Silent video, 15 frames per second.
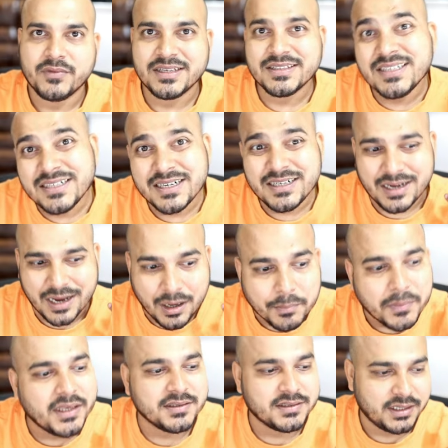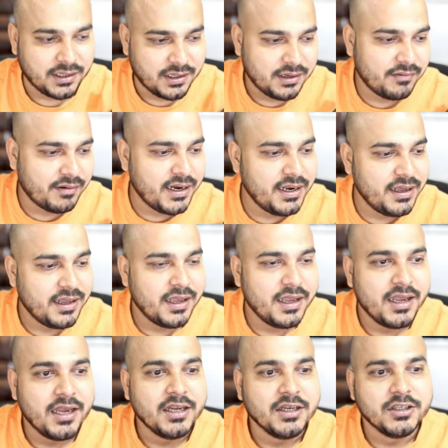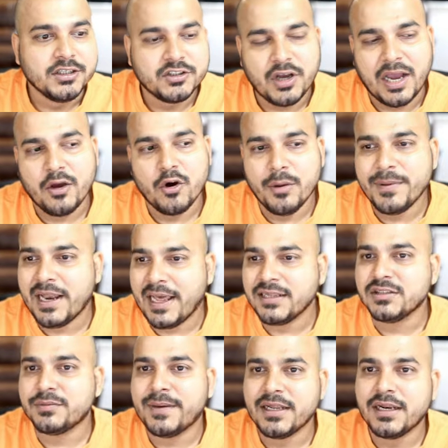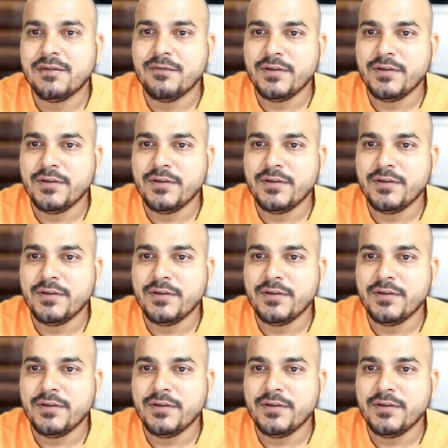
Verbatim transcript: Isn't it amazing, right? So I hope you like this particular